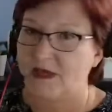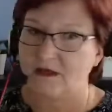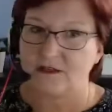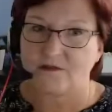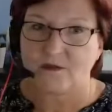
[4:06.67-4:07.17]

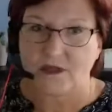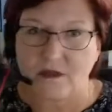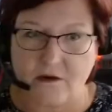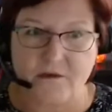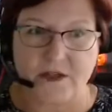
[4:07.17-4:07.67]
banners from the
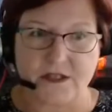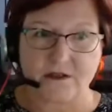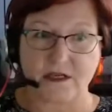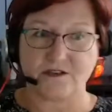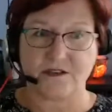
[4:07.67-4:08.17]
conference
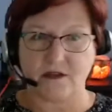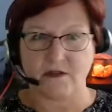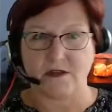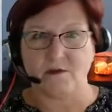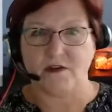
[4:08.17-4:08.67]
so I could just have a
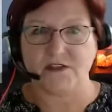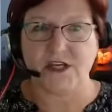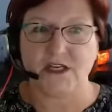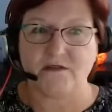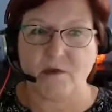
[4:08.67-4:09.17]
little bit of a
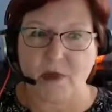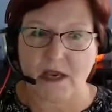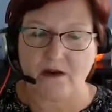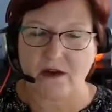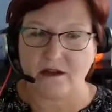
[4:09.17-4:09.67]
change of a
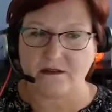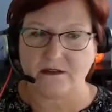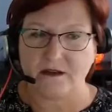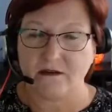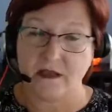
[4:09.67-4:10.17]
background.
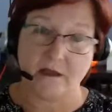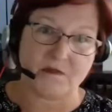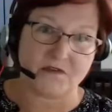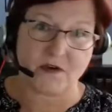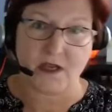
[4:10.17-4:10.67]
So I
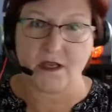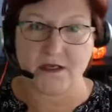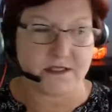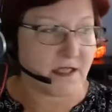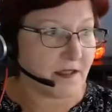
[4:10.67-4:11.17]
almost forgot how
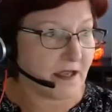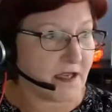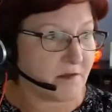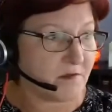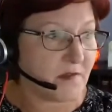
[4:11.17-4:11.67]
to set that
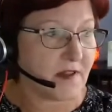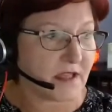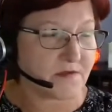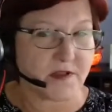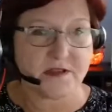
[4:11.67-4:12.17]
up.
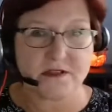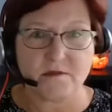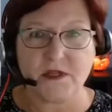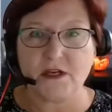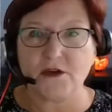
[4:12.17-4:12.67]
That's why there's
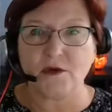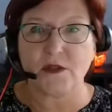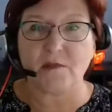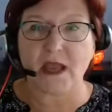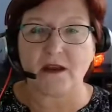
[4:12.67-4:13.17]
something new in
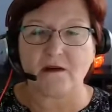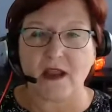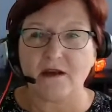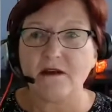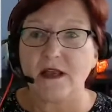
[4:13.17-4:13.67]
the
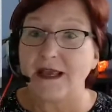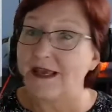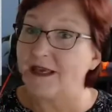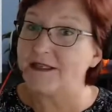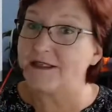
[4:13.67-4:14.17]
background.
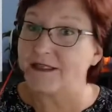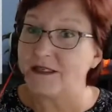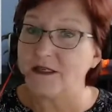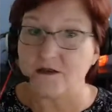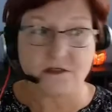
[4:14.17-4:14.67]
I
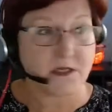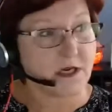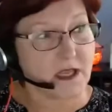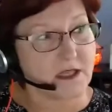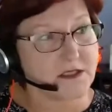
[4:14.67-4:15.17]
did use an
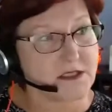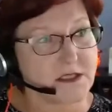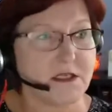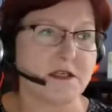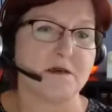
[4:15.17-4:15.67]
analogy
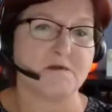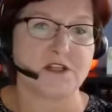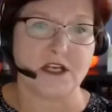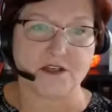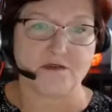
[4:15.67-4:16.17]
and adopt
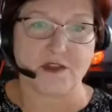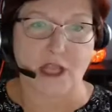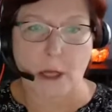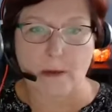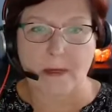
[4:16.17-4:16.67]
change for
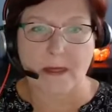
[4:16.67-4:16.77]
that.